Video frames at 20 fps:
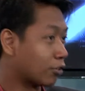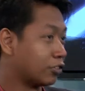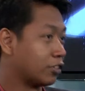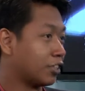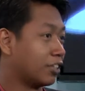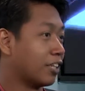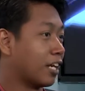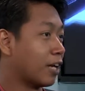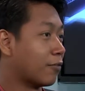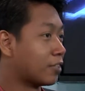I
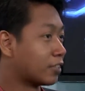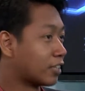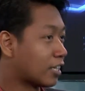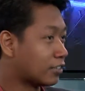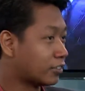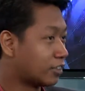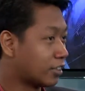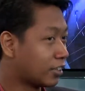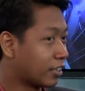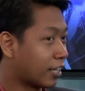was in
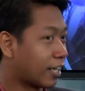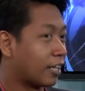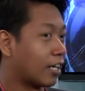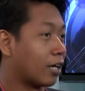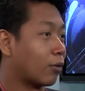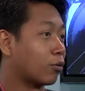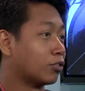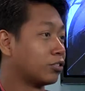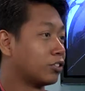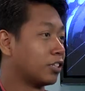advertising,
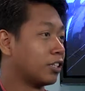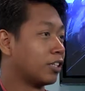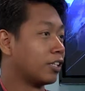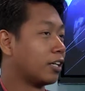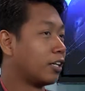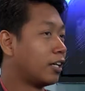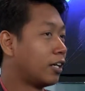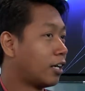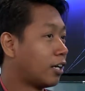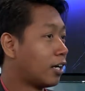and I was
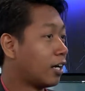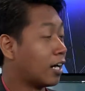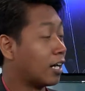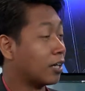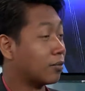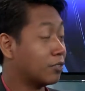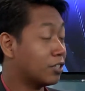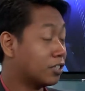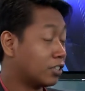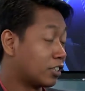in
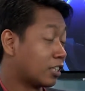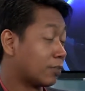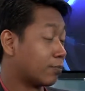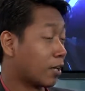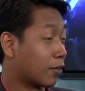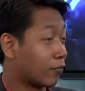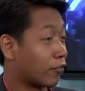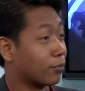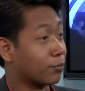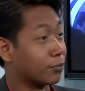digital
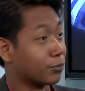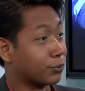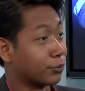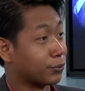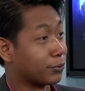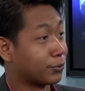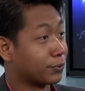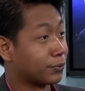platform too.